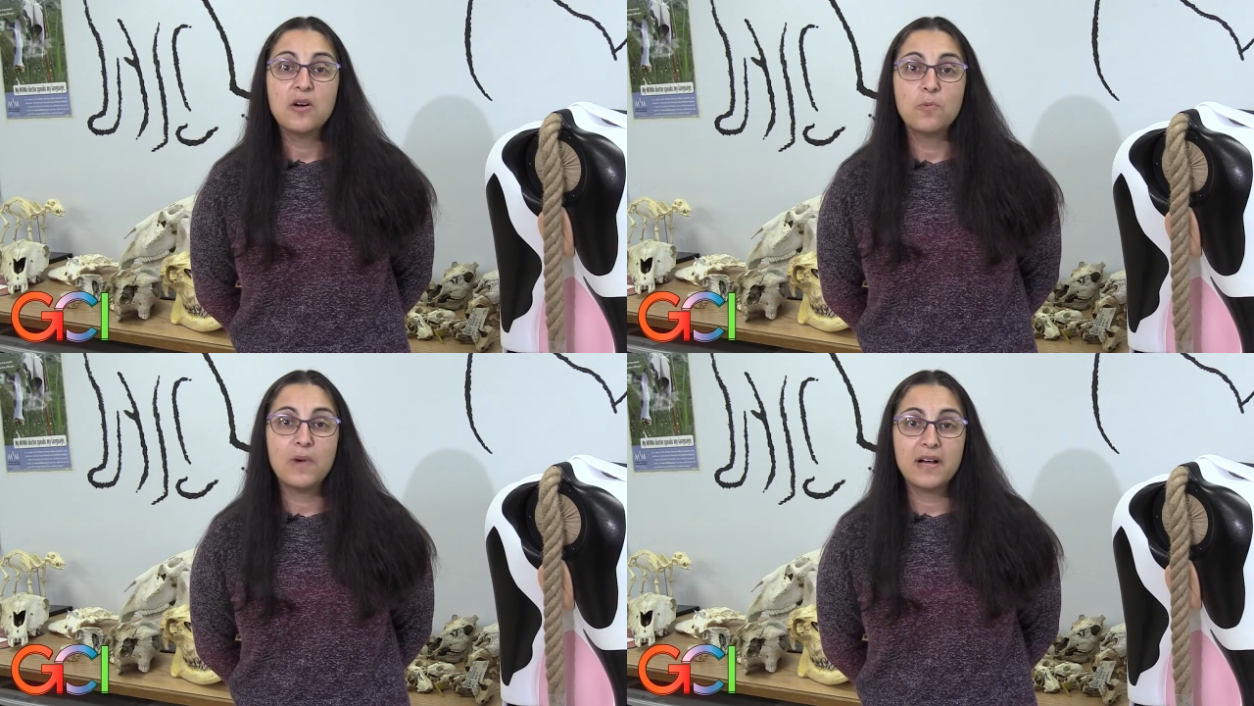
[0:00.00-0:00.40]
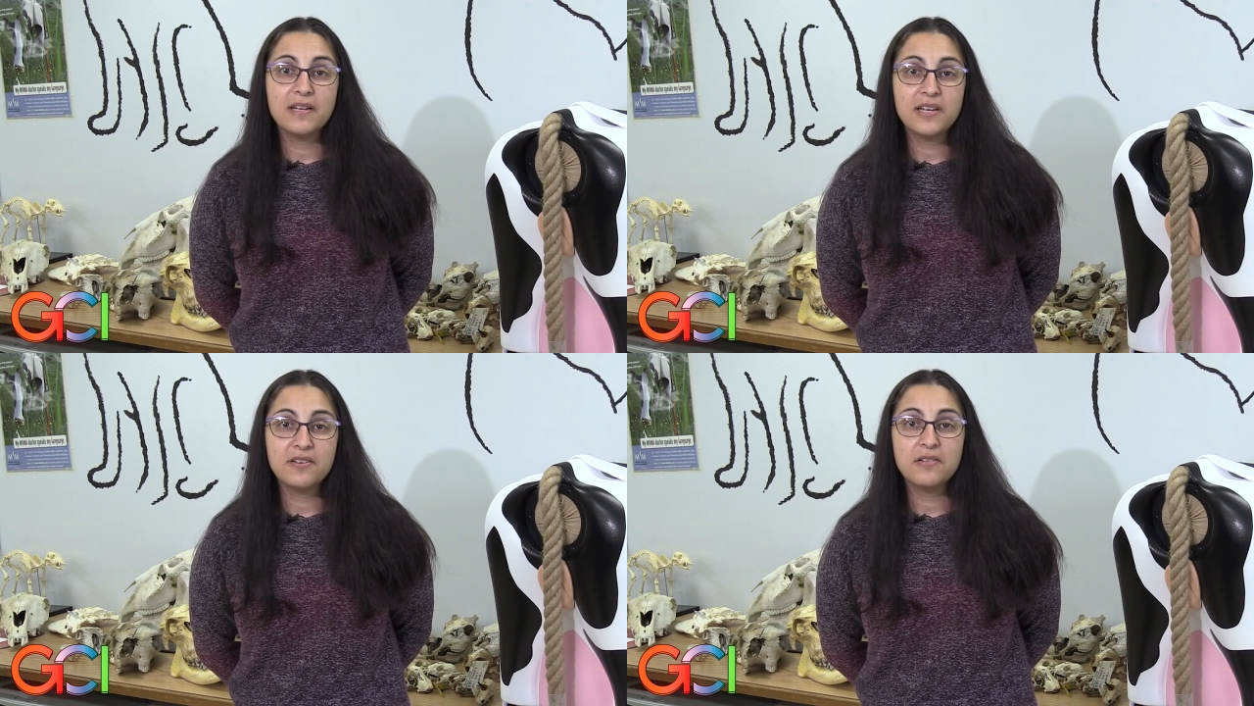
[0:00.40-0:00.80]
While
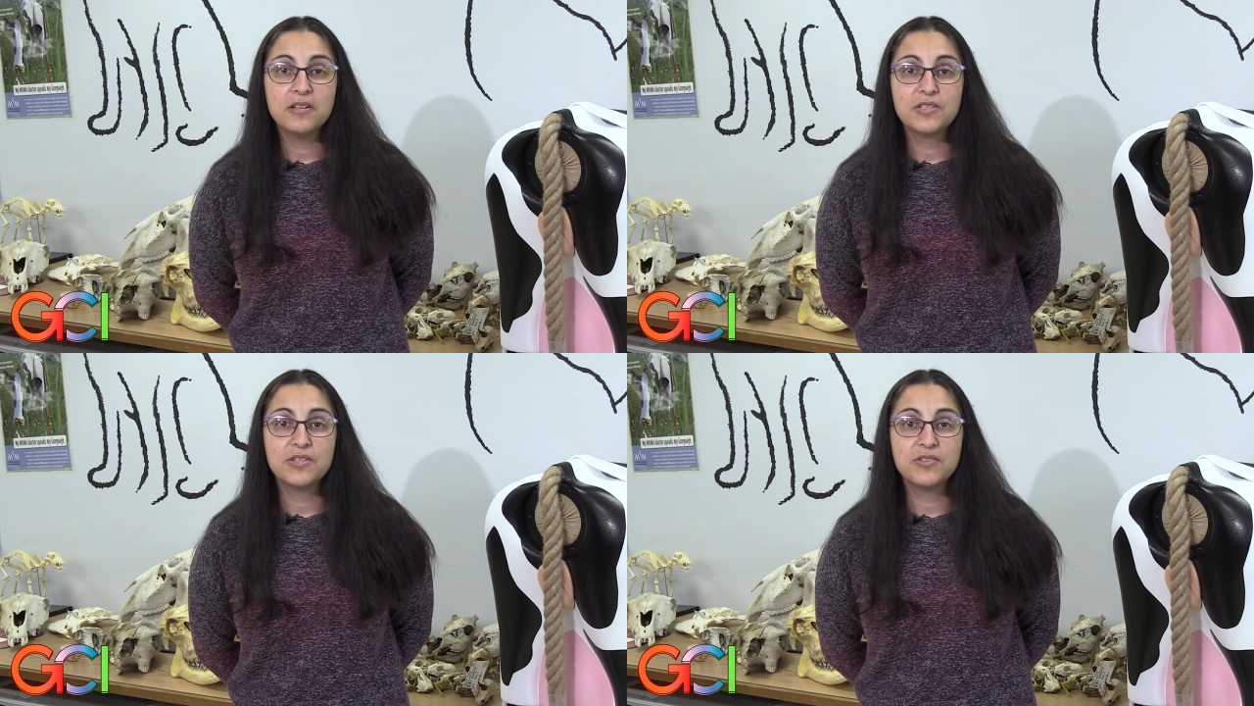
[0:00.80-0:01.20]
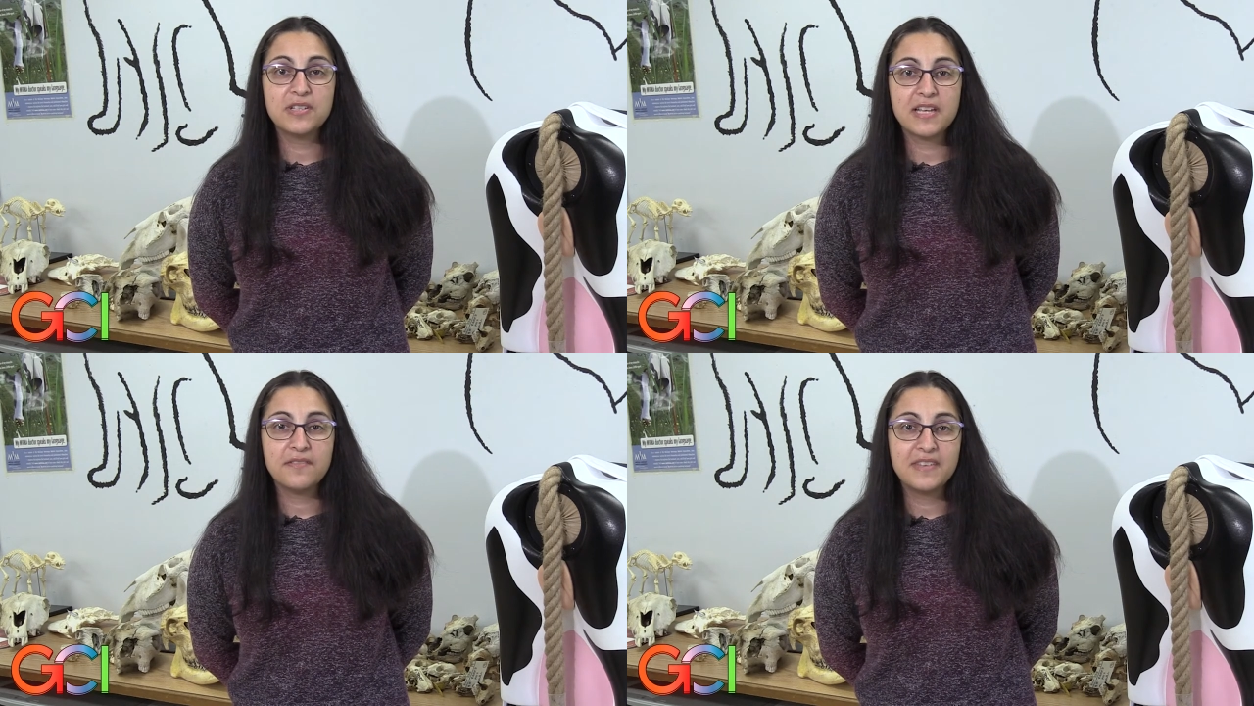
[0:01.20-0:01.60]
here,
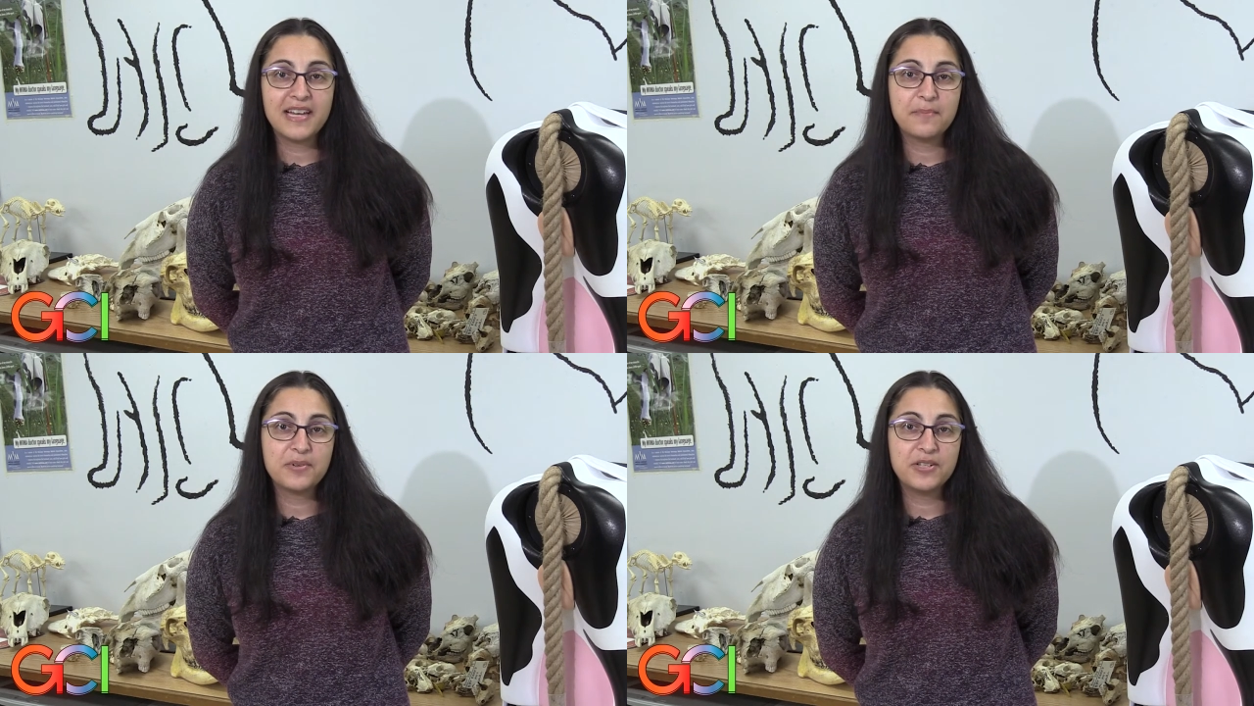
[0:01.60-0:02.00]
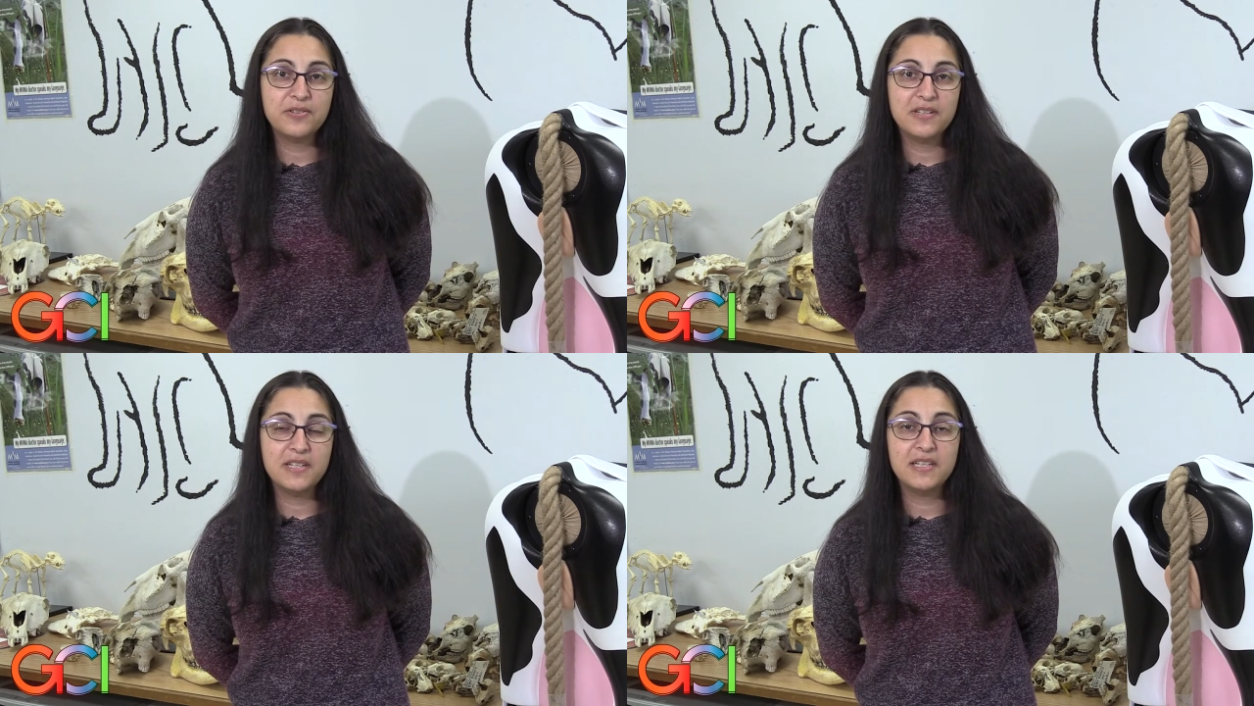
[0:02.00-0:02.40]
students have the
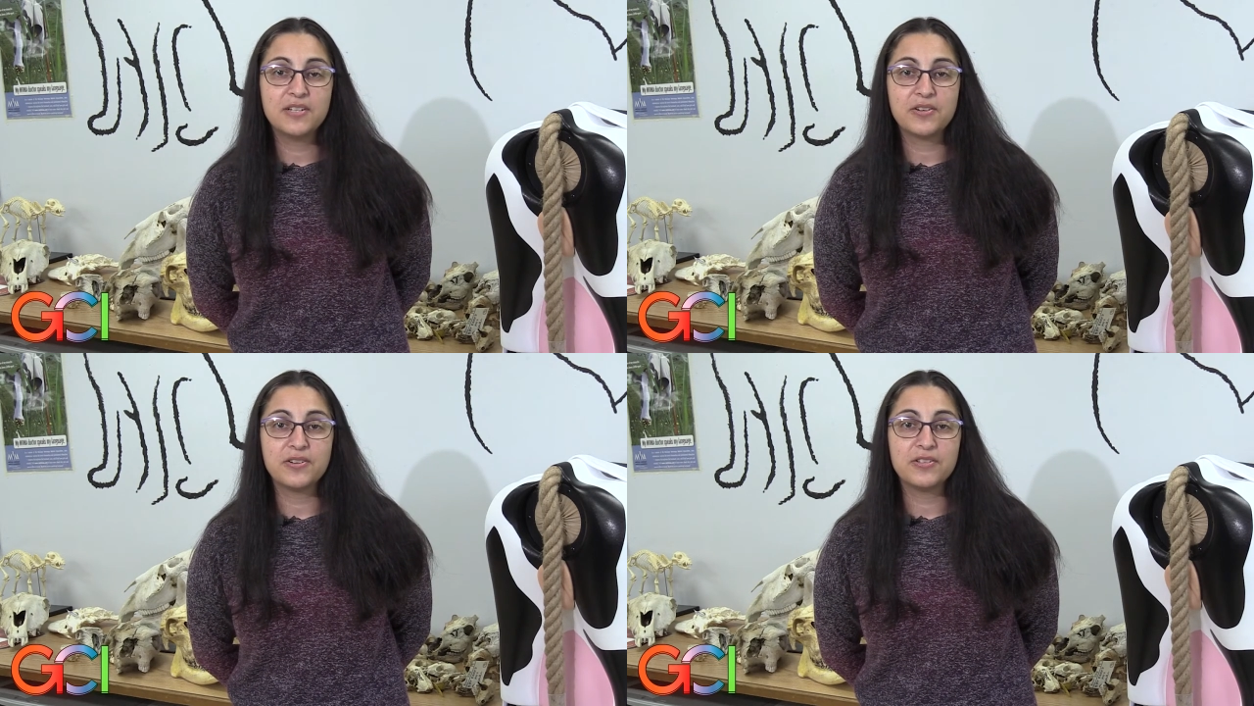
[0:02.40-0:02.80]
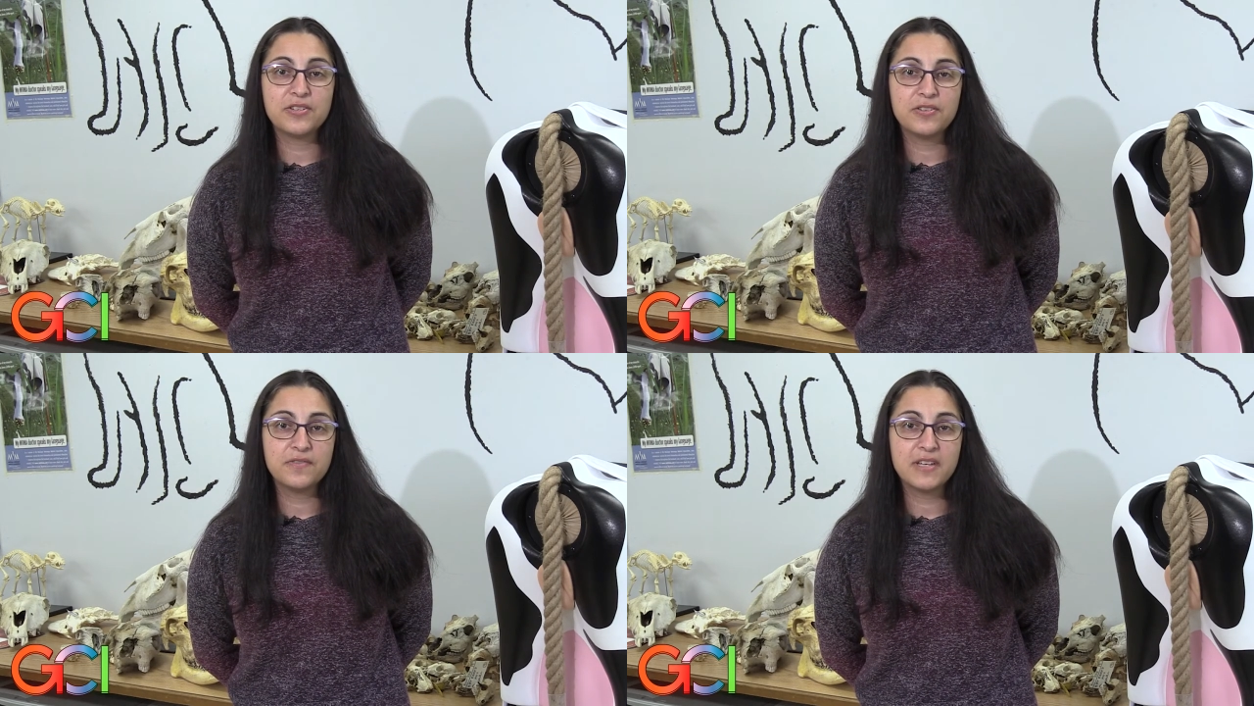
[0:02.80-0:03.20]
opportunity to earn
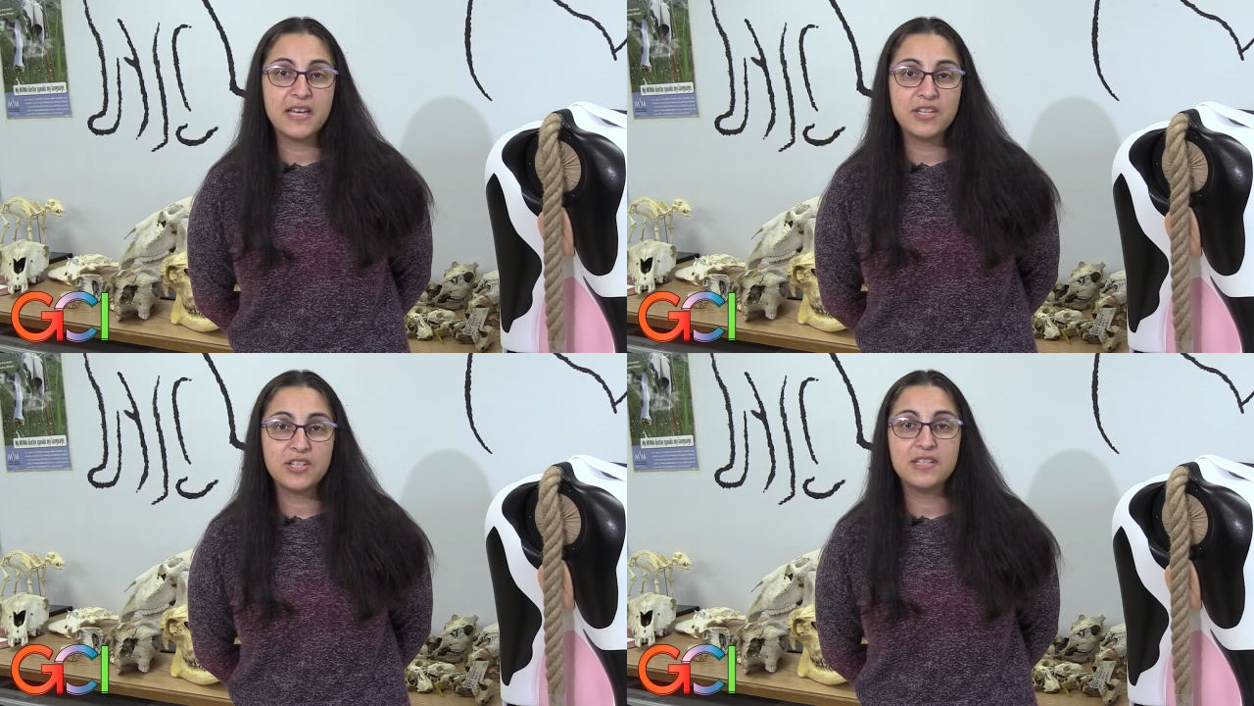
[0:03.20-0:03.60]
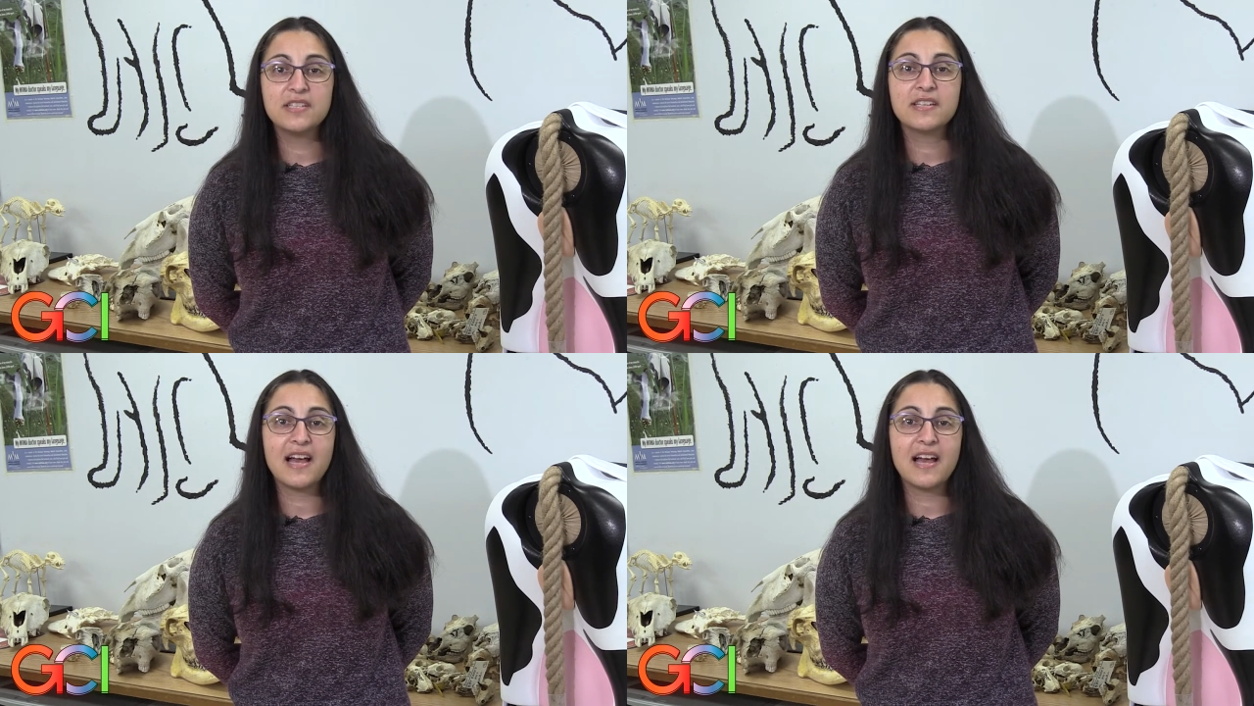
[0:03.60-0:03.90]
certifications,